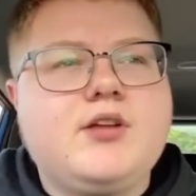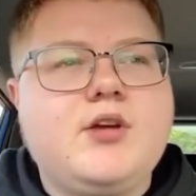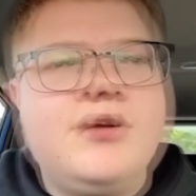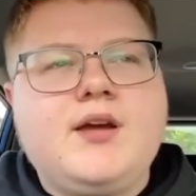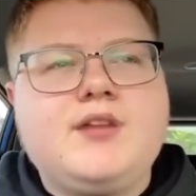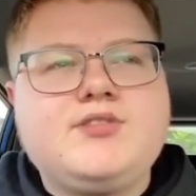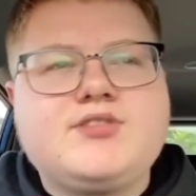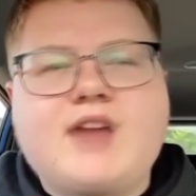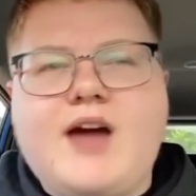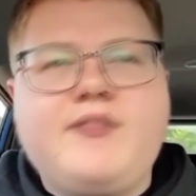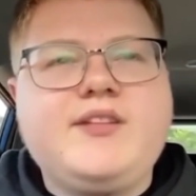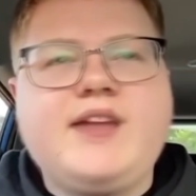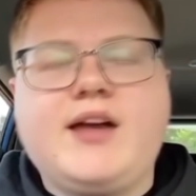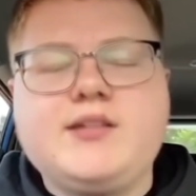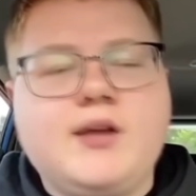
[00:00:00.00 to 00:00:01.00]
do and just
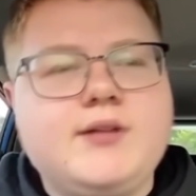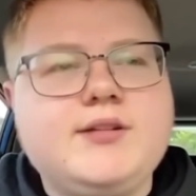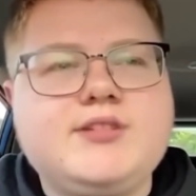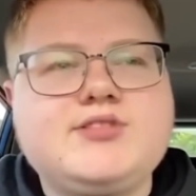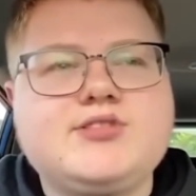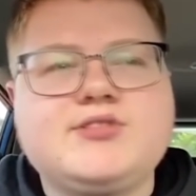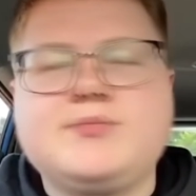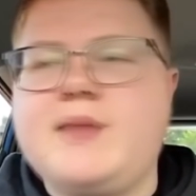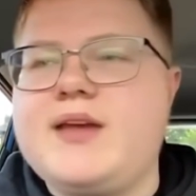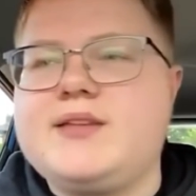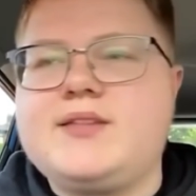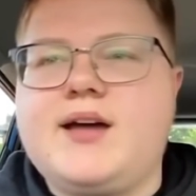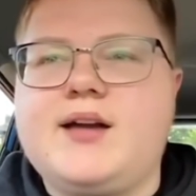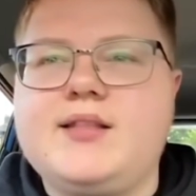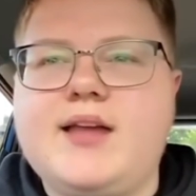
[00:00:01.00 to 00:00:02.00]
having that knowledge just makes
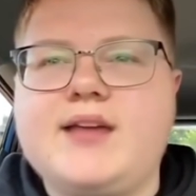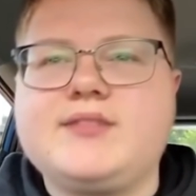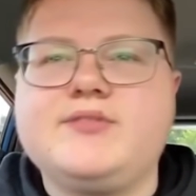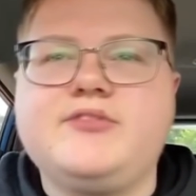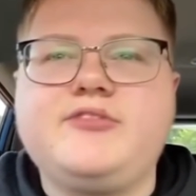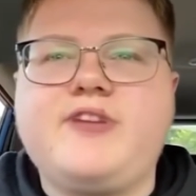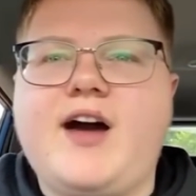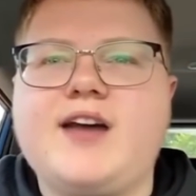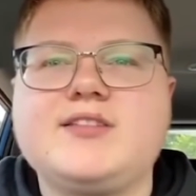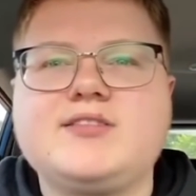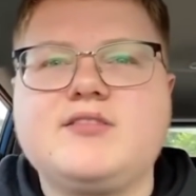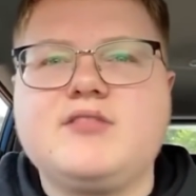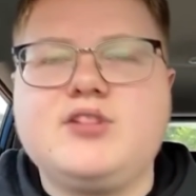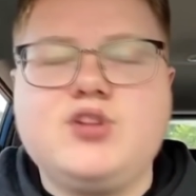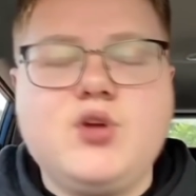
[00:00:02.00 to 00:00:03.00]
that lesson
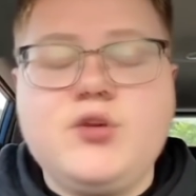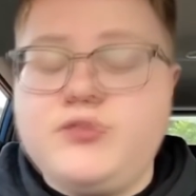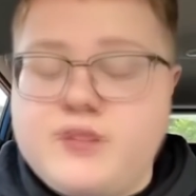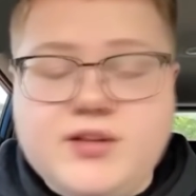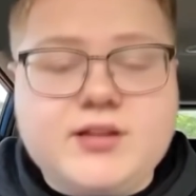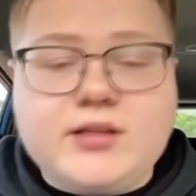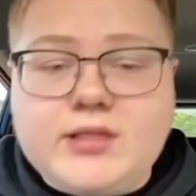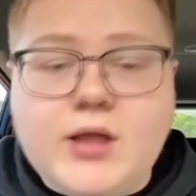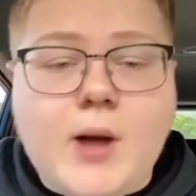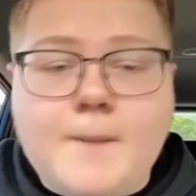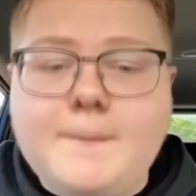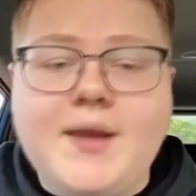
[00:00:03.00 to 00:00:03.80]
faster and you feel a lot